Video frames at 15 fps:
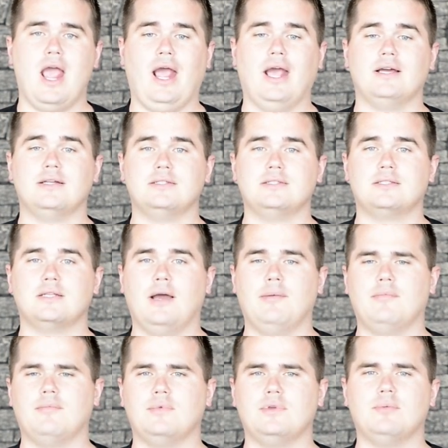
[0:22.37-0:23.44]
and I
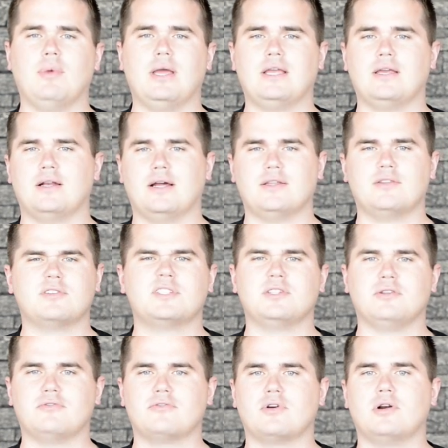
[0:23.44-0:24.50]
make it either
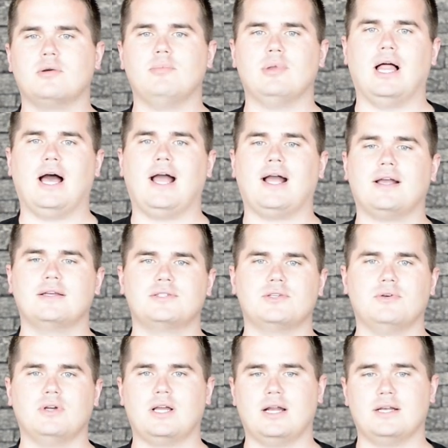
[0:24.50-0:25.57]
silver or black
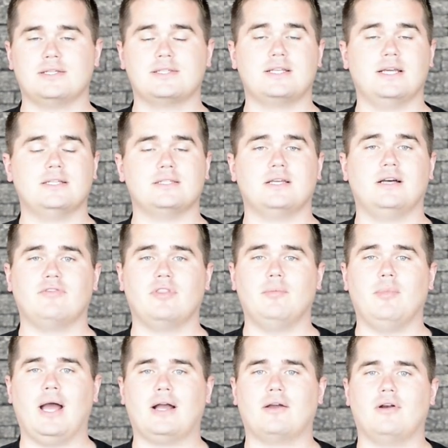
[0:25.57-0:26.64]
so it kind of stands off the
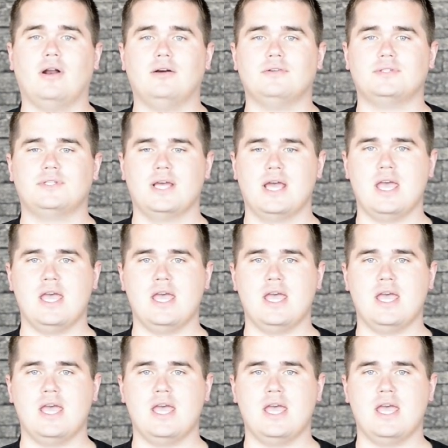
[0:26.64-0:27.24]
background,